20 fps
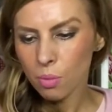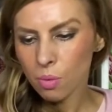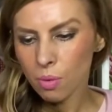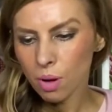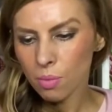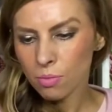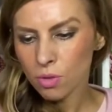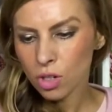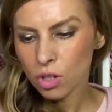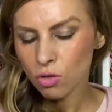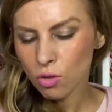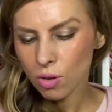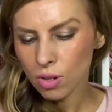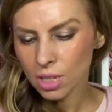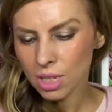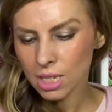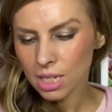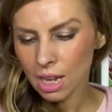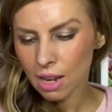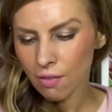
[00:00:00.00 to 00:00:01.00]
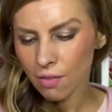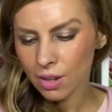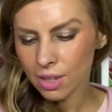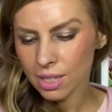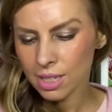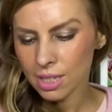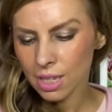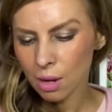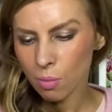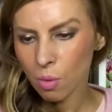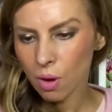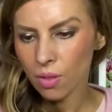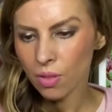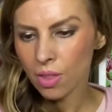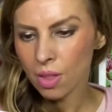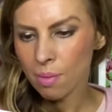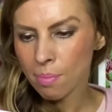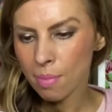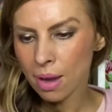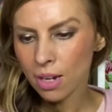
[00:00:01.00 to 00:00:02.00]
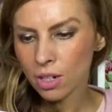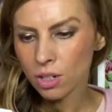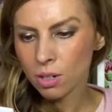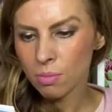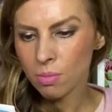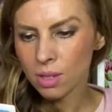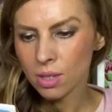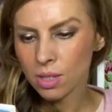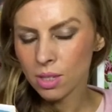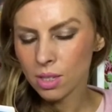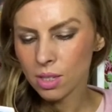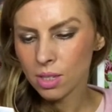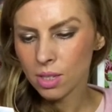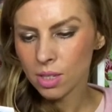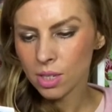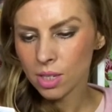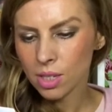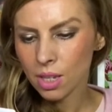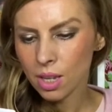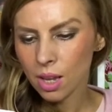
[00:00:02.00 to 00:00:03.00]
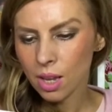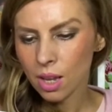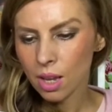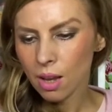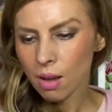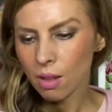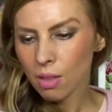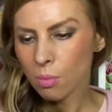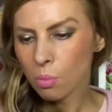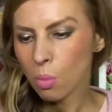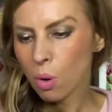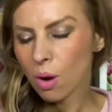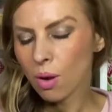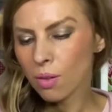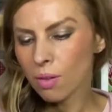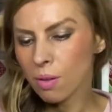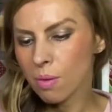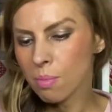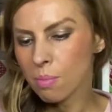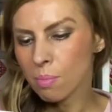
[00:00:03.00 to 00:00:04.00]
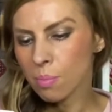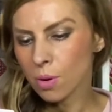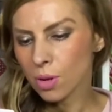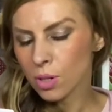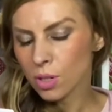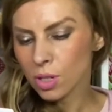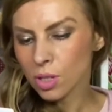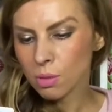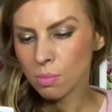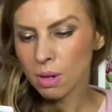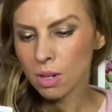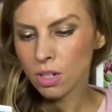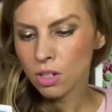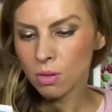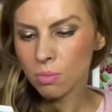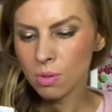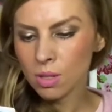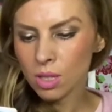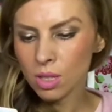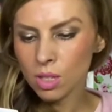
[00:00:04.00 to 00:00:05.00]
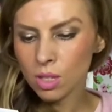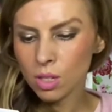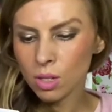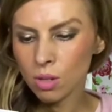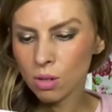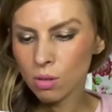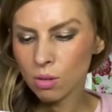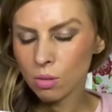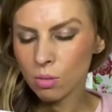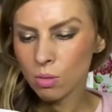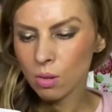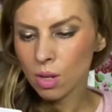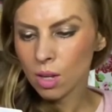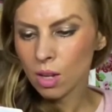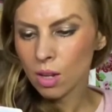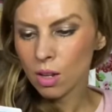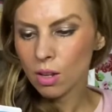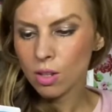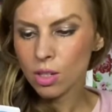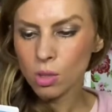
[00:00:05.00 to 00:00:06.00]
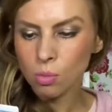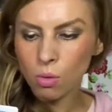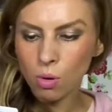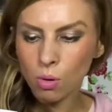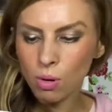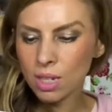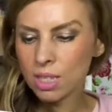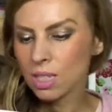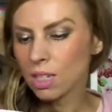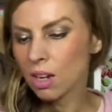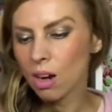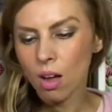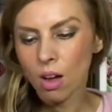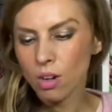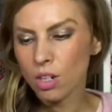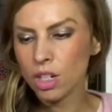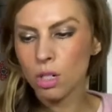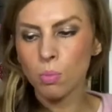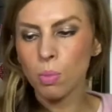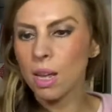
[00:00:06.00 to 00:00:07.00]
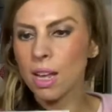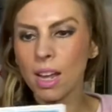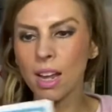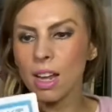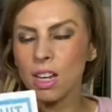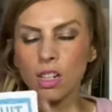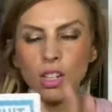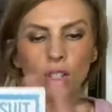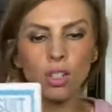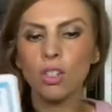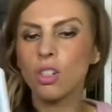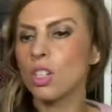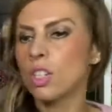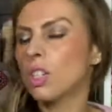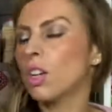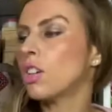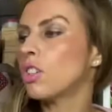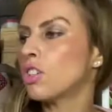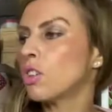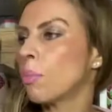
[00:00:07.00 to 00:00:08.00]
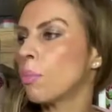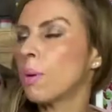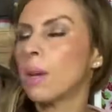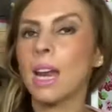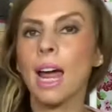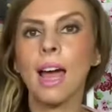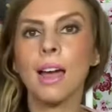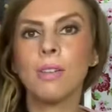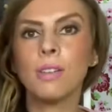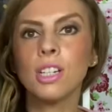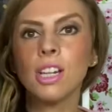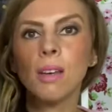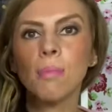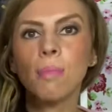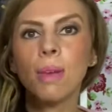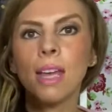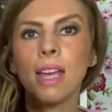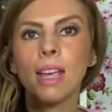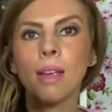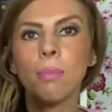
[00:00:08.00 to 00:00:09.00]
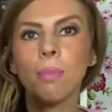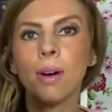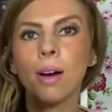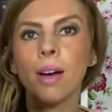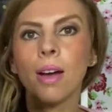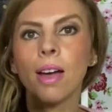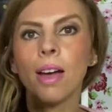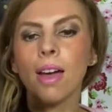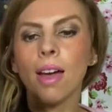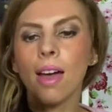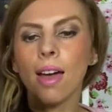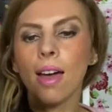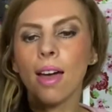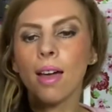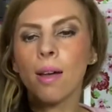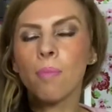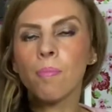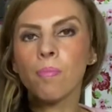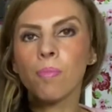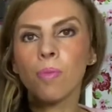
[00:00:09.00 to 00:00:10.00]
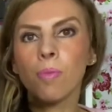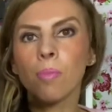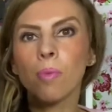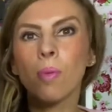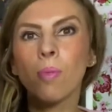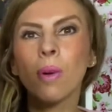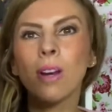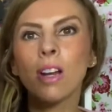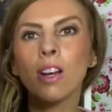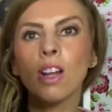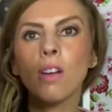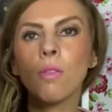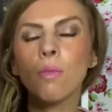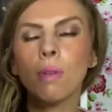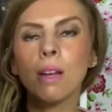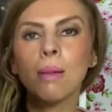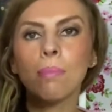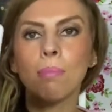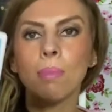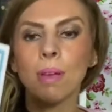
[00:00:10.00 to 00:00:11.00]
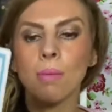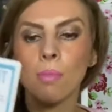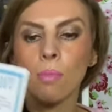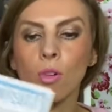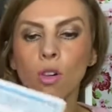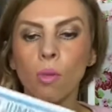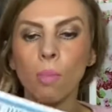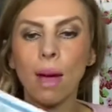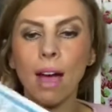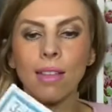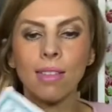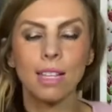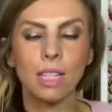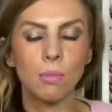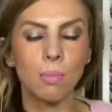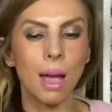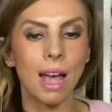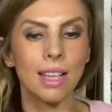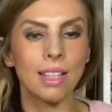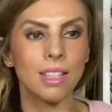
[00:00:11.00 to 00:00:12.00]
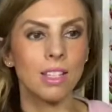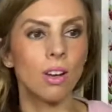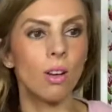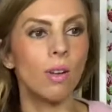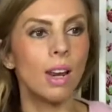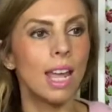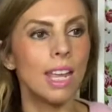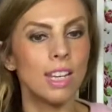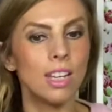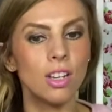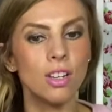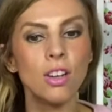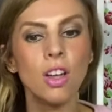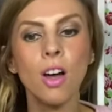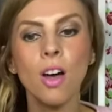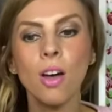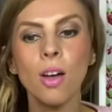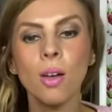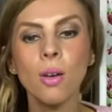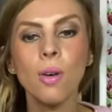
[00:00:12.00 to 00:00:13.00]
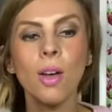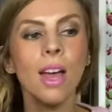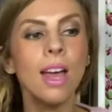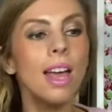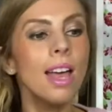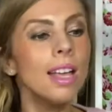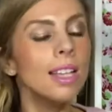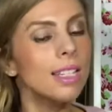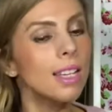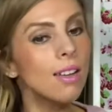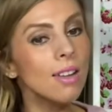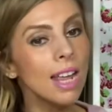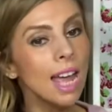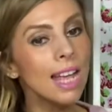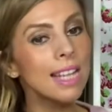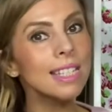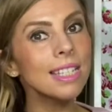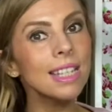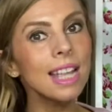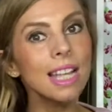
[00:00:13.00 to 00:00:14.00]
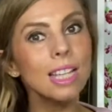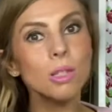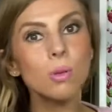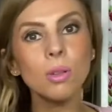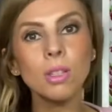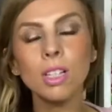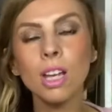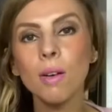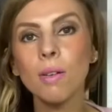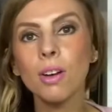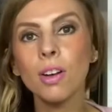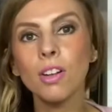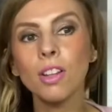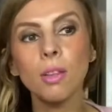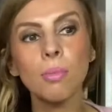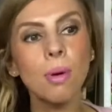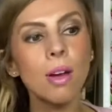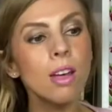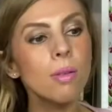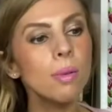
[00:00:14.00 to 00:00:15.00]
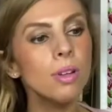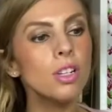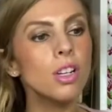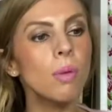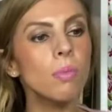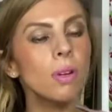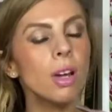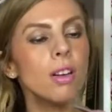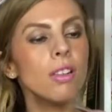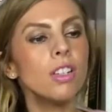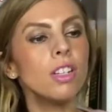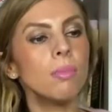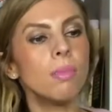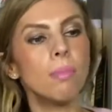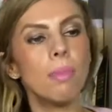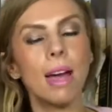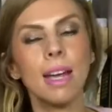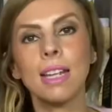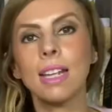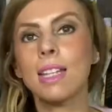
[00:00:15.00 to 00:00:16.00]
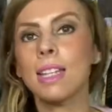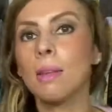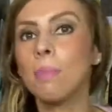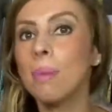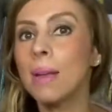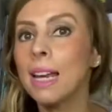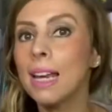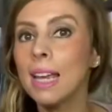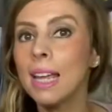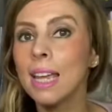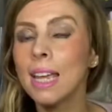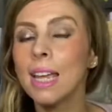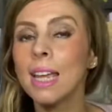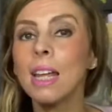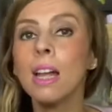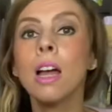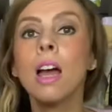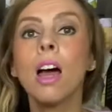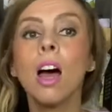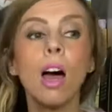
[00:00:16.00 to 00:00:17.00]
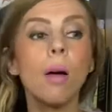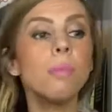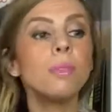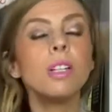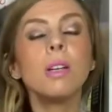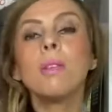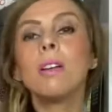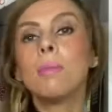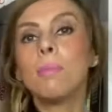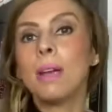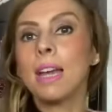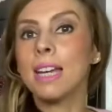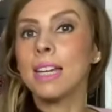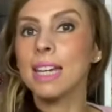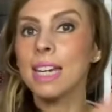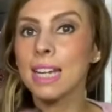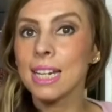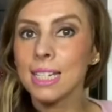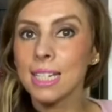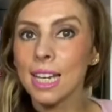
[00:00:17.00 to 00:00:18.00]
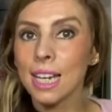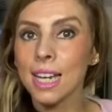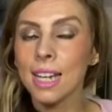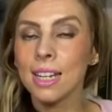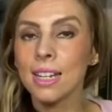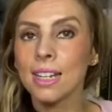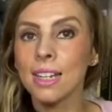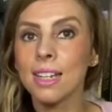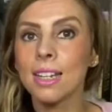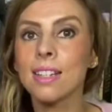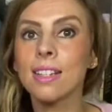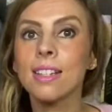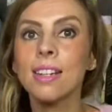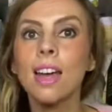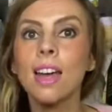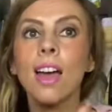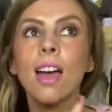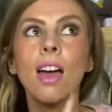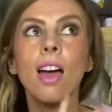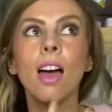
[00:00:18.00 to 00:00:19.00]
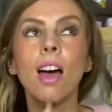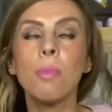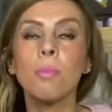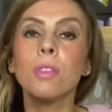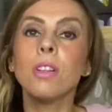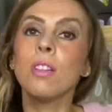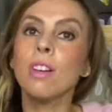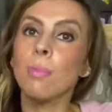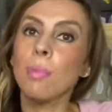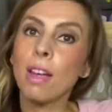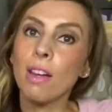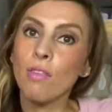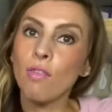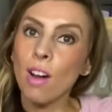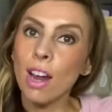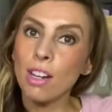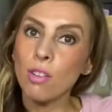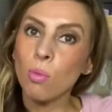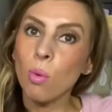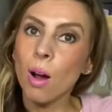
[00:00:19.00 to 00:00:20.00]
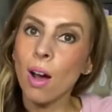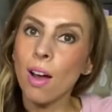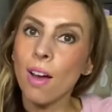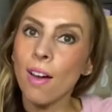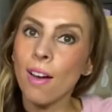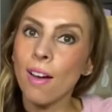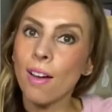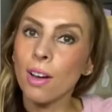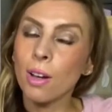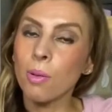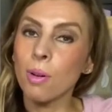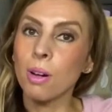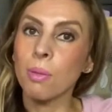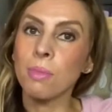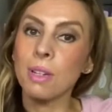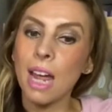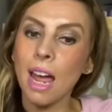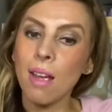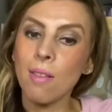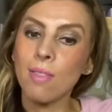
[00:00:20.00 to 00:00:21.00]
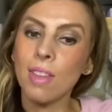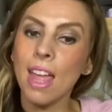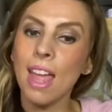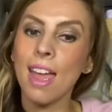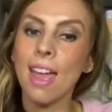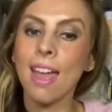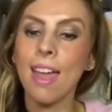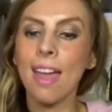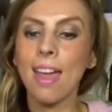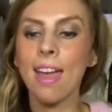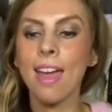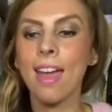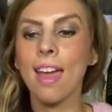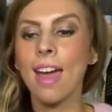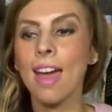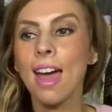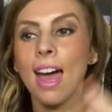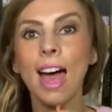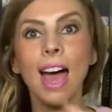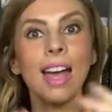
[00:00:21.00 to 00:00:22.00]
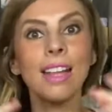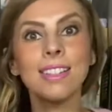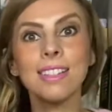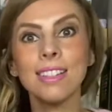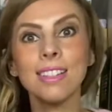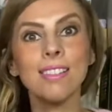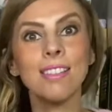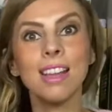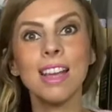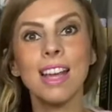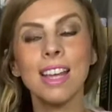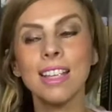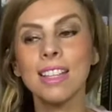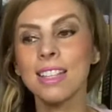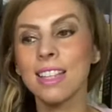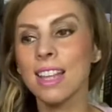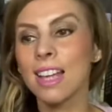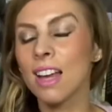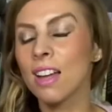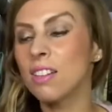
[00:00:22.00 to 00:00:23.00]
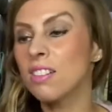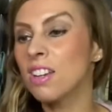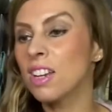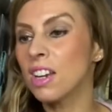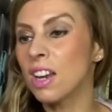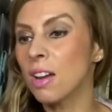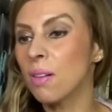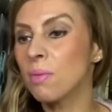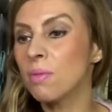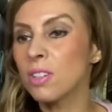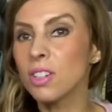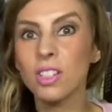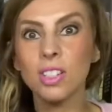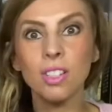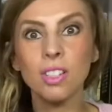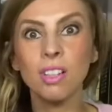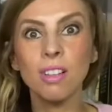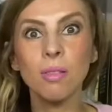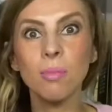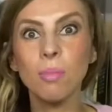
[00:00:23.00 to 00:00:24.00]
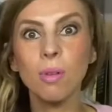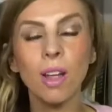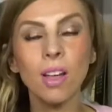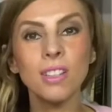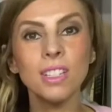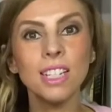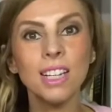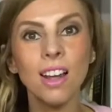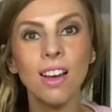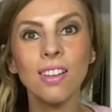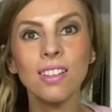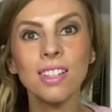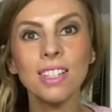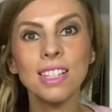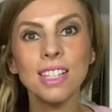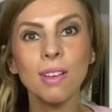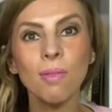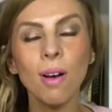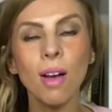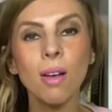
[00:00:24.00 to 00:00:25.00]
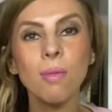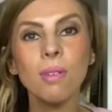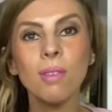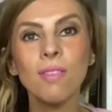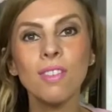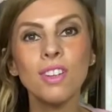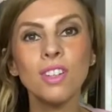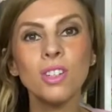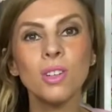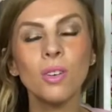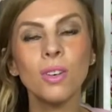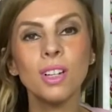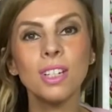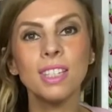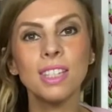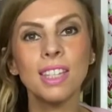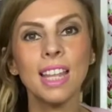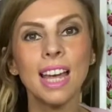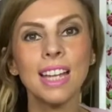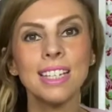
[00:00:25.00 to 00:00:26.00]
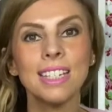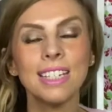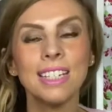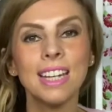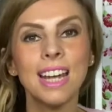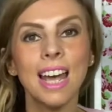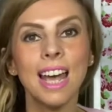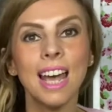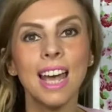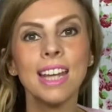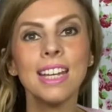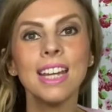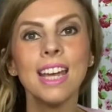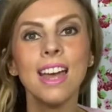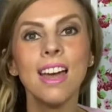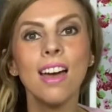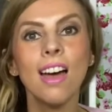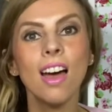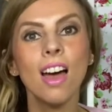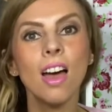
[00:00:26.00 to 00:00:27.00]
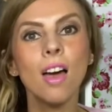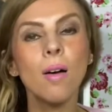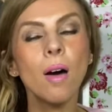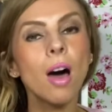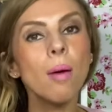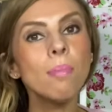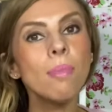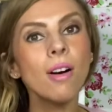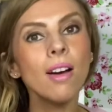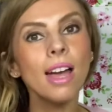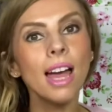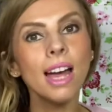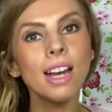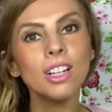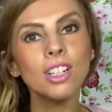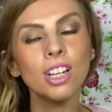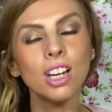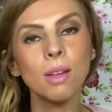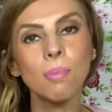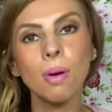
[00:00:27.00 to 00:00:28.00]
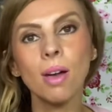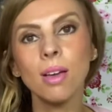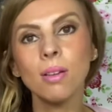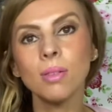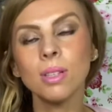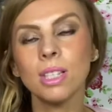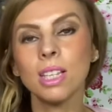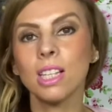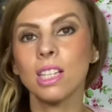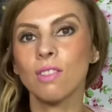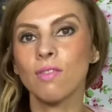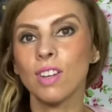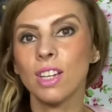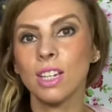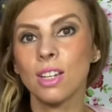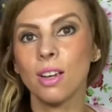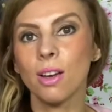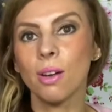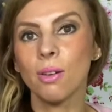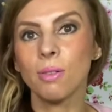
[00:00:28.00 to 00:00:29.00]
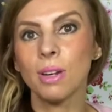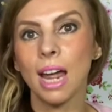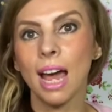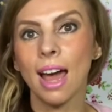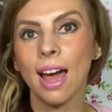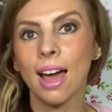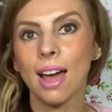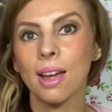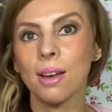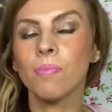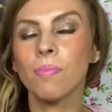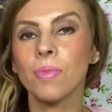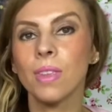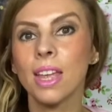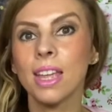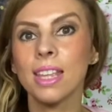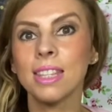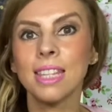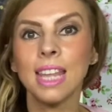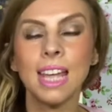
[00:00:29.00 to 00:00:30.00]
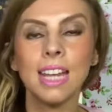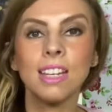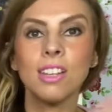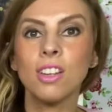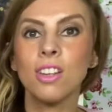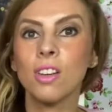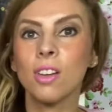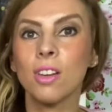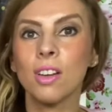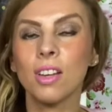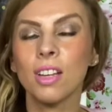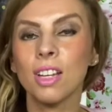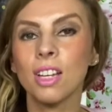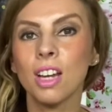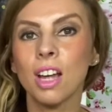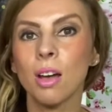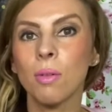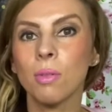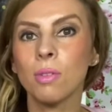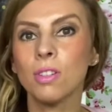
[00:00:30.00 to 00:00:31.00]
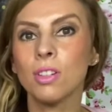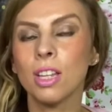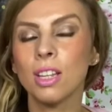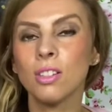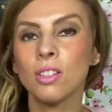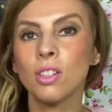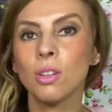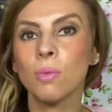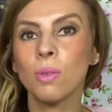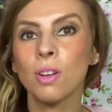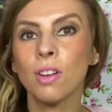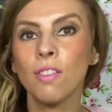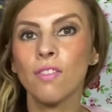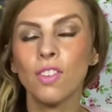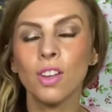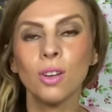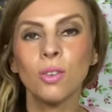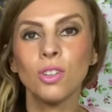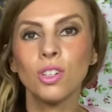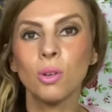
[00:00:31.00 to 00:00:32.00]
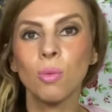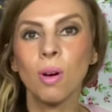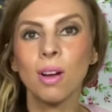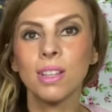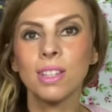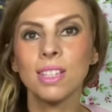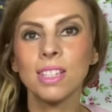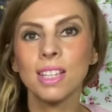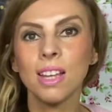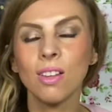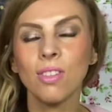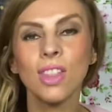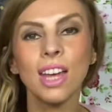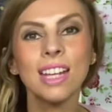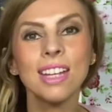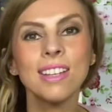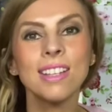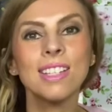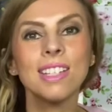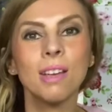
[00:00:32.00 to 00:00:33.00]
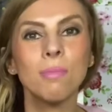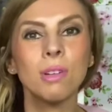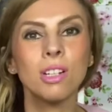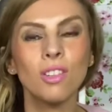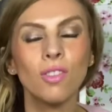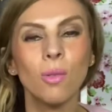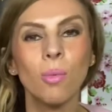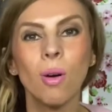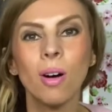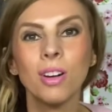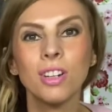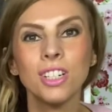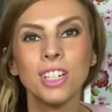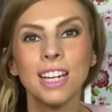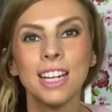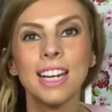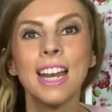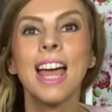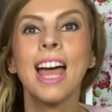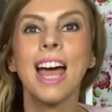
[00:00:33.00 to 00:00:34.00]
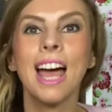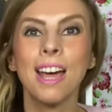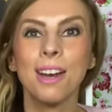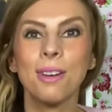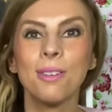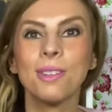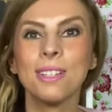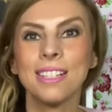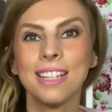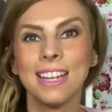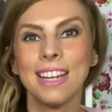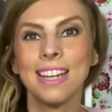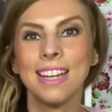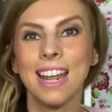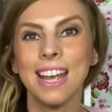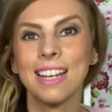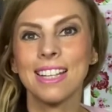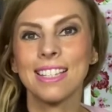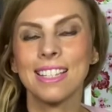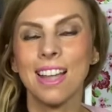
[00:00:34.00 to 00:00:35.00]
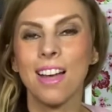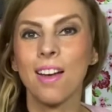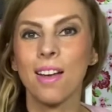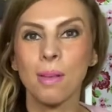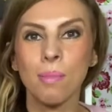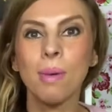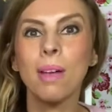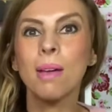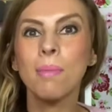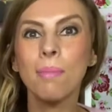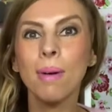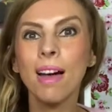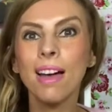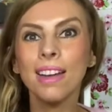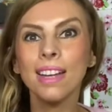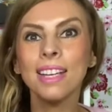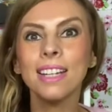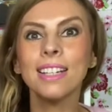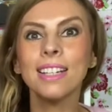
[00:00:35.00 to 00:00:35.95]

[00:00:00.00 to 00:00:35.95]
I'm just trying to see if I can see what the measurements, what bust measurement to smallest to largest, but it's not jumping out at me, but when I know a bit more about this pattern, I'll let you know. So that's what's going on at the moment. I'm going to be making the billy, I'm doing a bit of knitting, I'm doing a bit of red work when I'm down there, and you know, I'm just plodding on. So I hope you've enjoyed that today. I might actually post this video now and then do a future one. So thank you so much for watching, and I'll see you next time. Bye.